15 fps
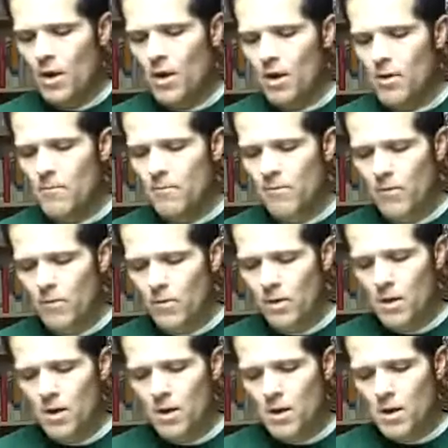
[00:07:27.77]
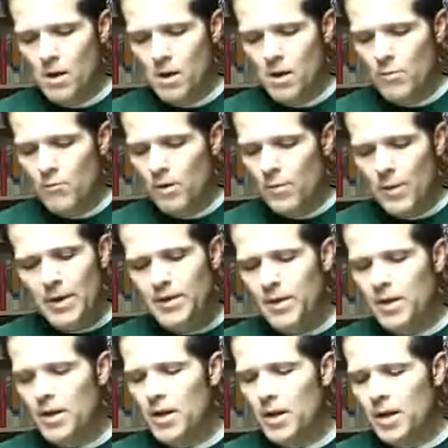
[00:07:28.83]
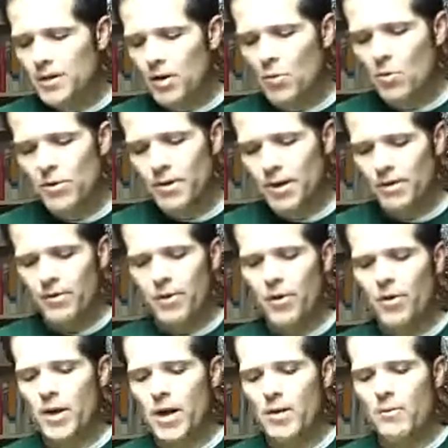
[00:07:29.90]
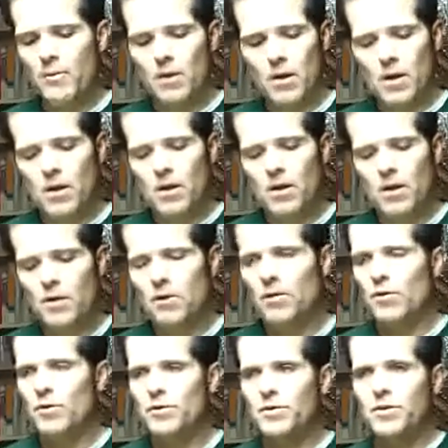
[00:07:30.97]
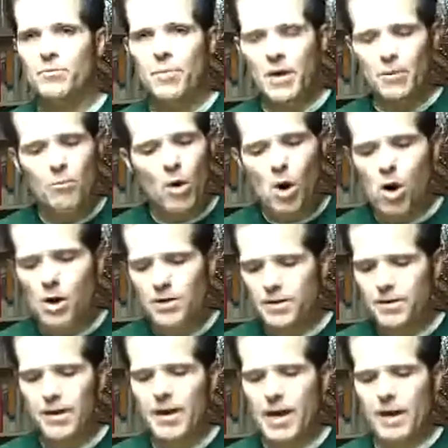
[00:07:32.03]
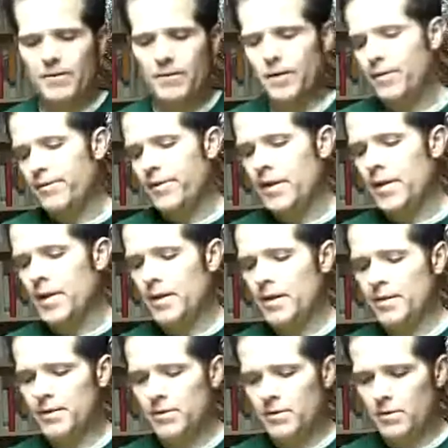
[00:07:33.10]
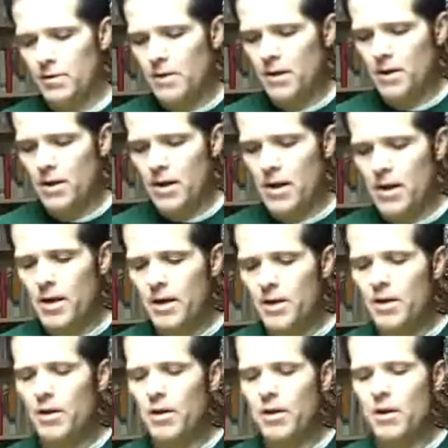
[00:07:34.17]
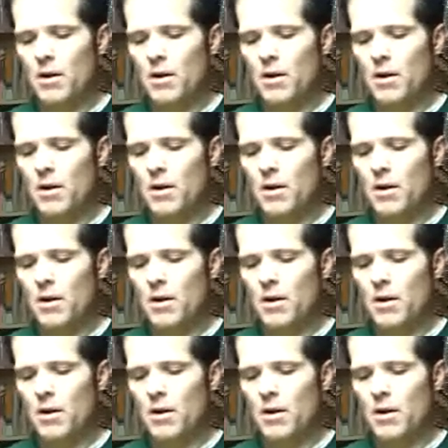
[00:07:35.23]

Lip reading: But basically, it's almost like a video game. There's this big boss that they have to defeat in this, and